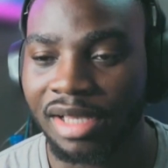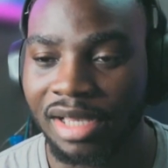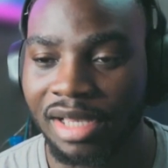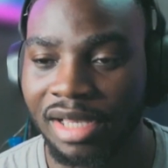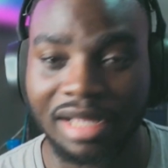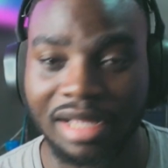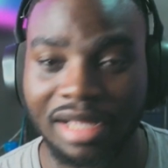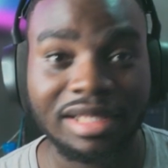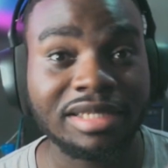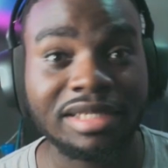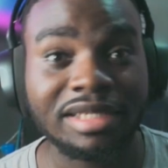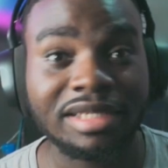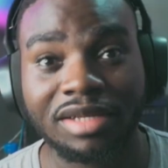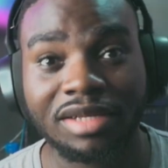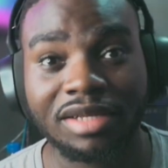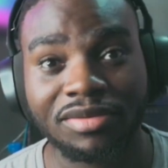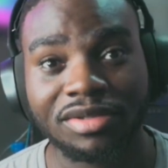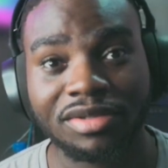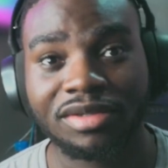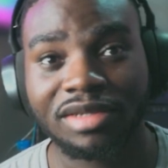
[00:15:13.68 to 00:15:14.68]
And that's exactly
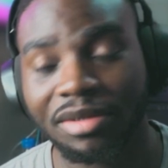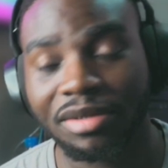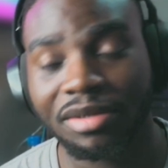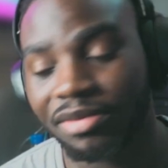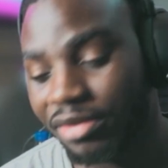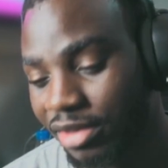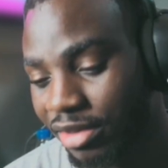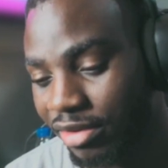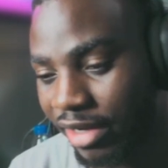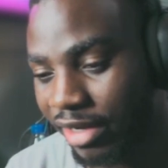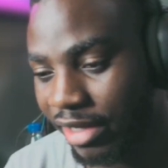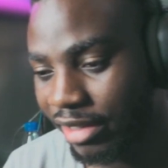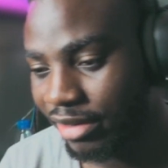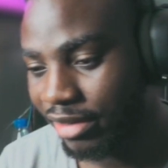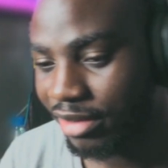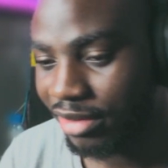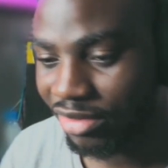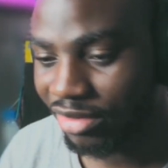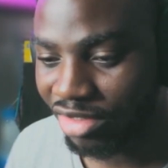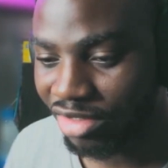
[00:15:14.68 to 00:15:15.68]
what's gonna happen. So alright,
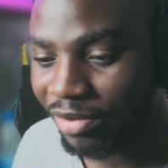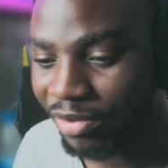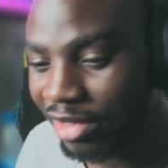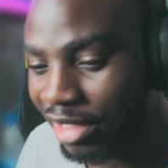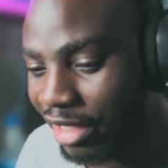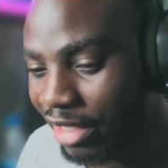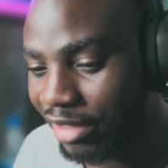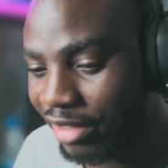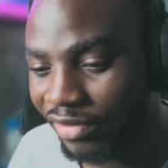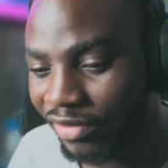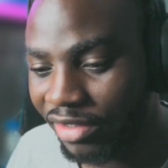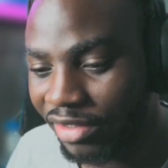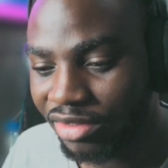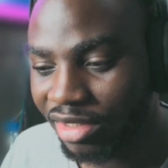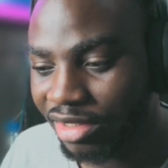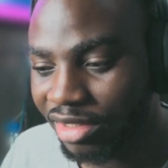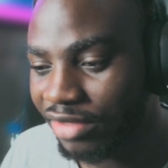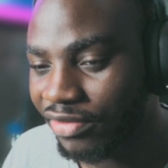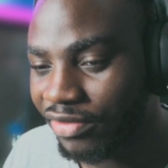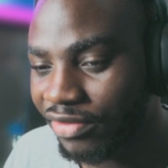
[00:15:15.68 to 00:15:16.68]
so drop a like if you enjoyed
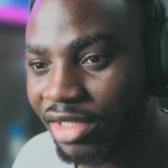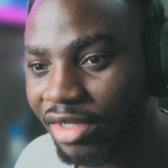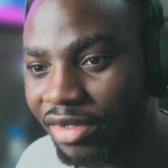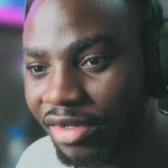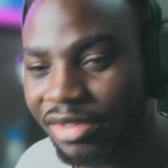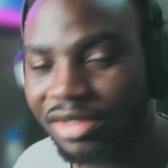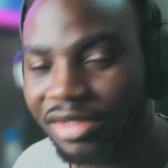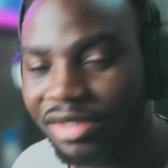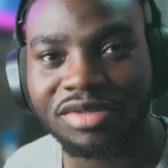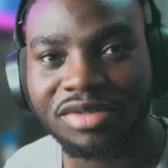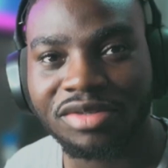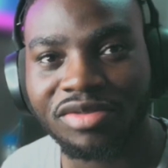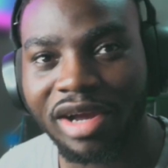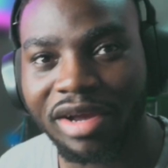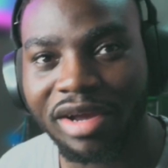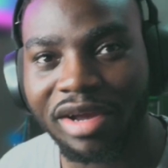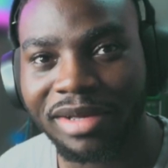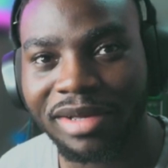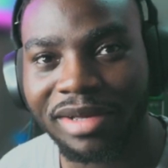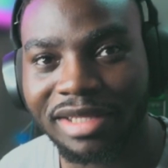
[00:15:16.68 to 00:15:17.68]
this video and
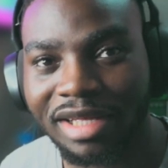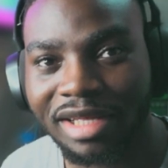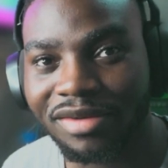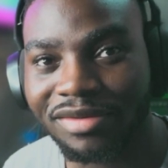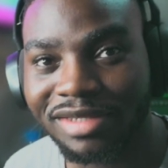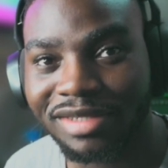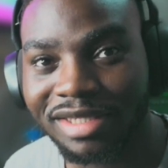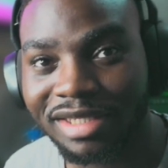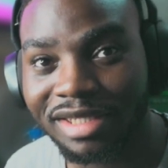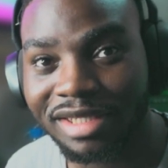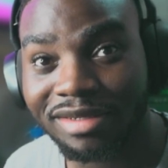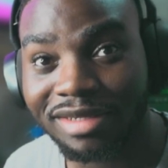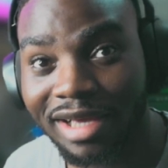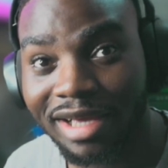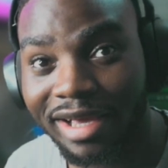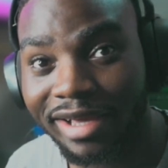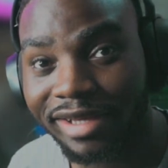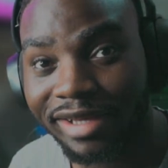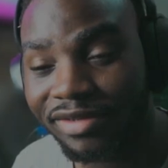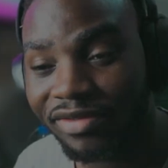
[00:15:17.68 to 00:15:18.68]
subscribe, and I'll see you guys